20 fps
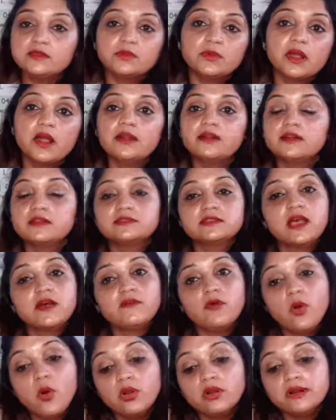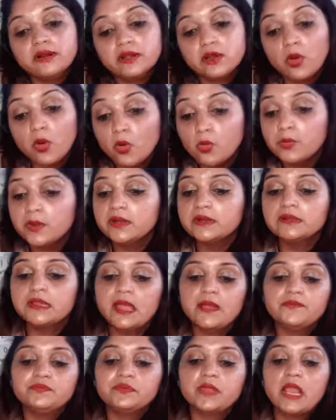Some countries have already opened
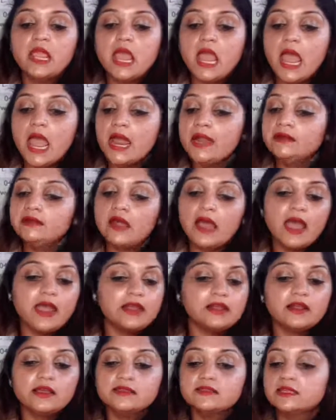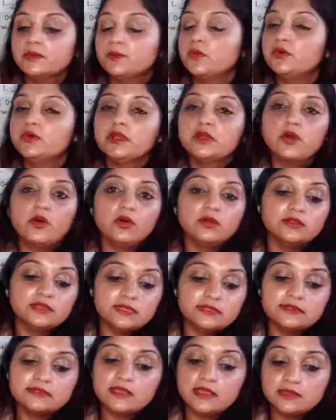them, and IATA is supporting
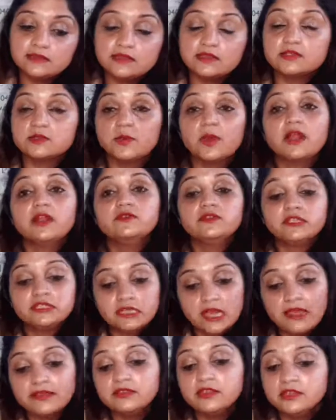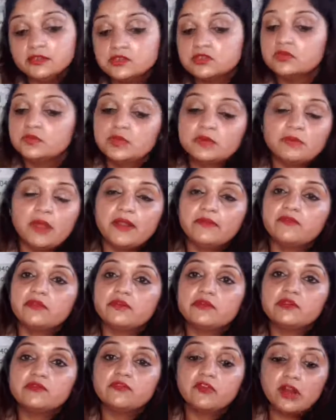all these things as well, which I think should be
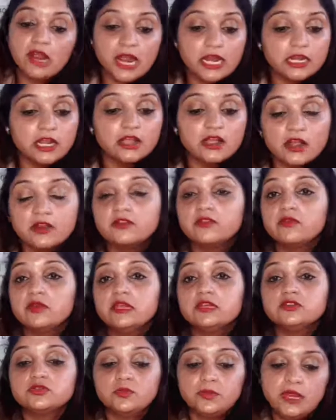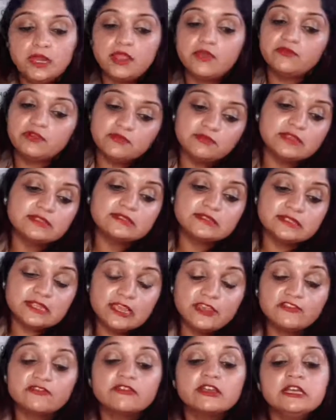mandatory for any country to make everyone.
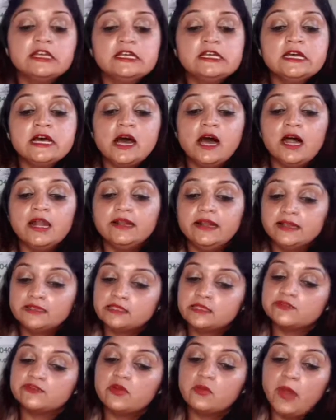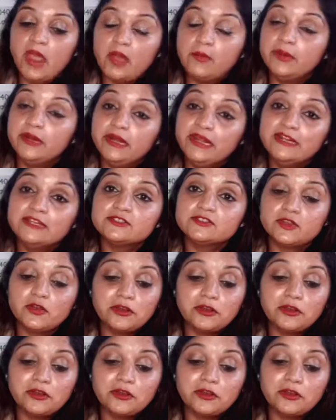Next is from Emirates.